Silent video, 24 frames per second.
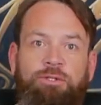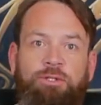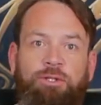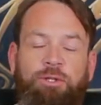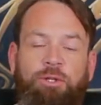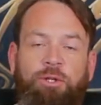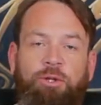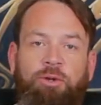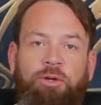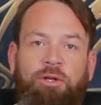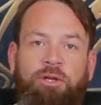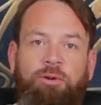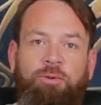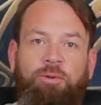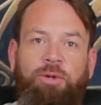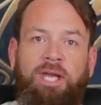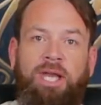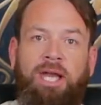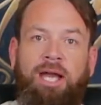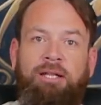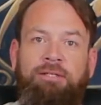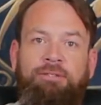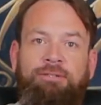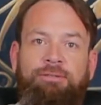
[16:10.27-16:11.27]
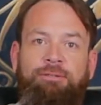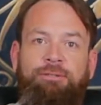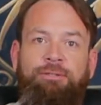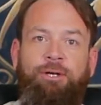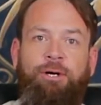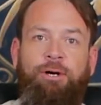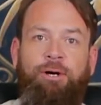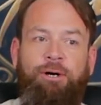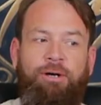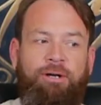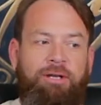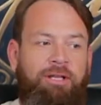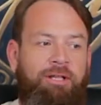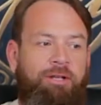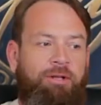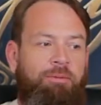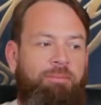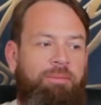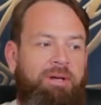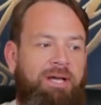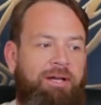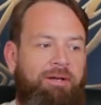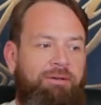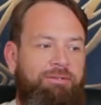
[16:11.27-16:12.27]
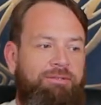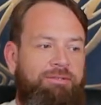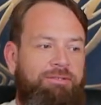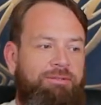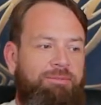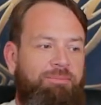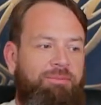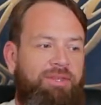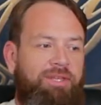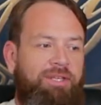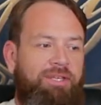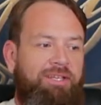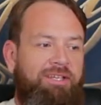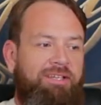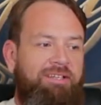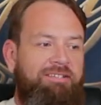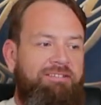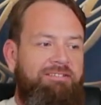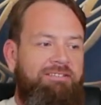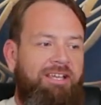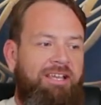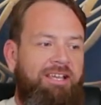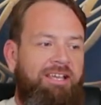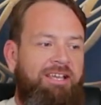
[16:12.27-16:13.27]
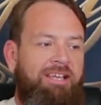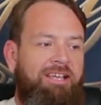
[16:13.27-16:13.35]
to Luca, we got to talking about some things.